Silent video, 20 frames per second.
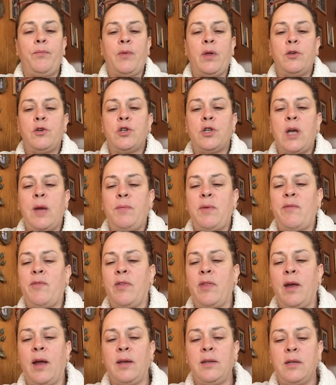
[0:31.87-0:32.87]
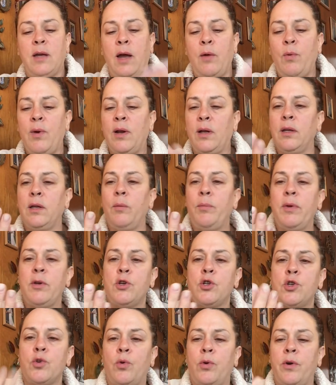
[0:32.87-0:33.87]
and shaped everything. I went a little bit
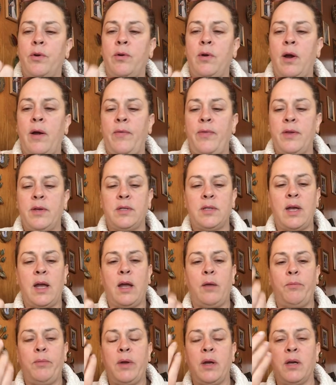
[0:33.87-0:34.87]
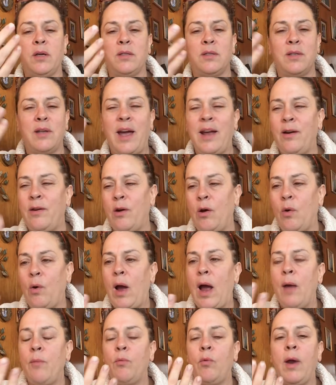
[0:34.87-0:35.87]
shorter on this hand because, I don't know,
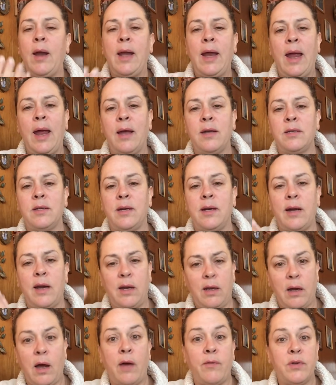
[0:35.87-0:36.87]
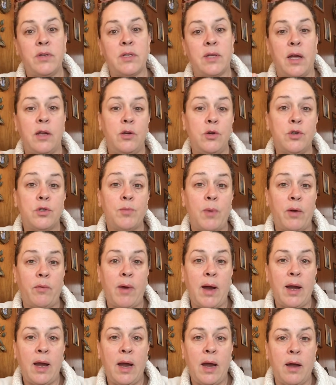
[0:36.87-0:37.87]
I'm right-handed and I use my
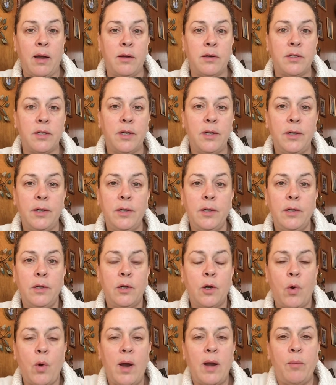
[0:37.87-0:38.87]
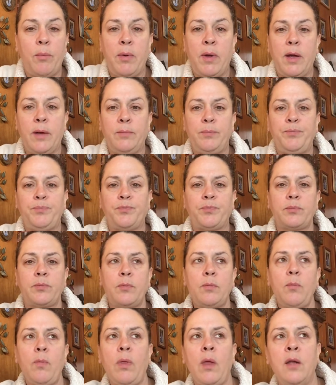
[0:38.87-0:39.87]
right hand quite a bit.
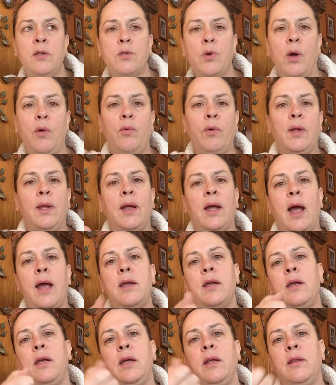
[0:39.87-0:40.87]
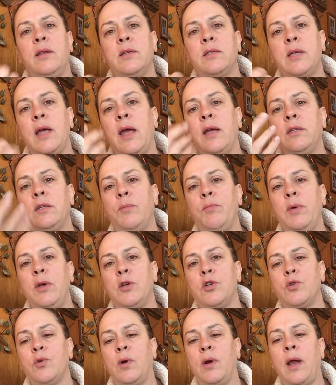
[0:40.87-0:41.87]
And so I really kind of need this hand to be
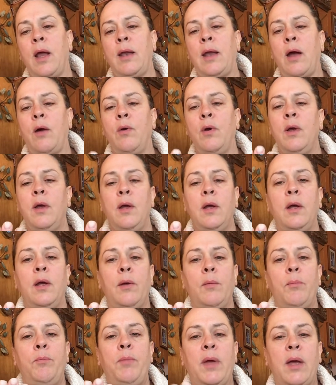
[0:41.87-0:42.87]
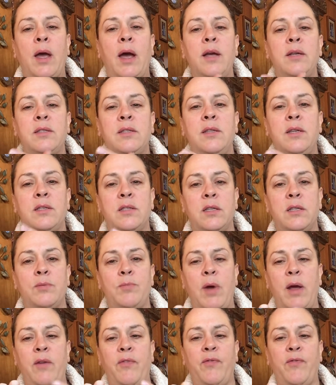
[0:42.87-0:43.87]
short. And now, because this is
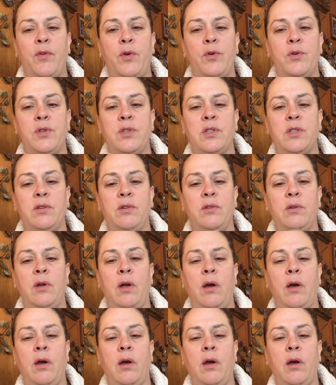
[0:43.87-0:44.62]
my first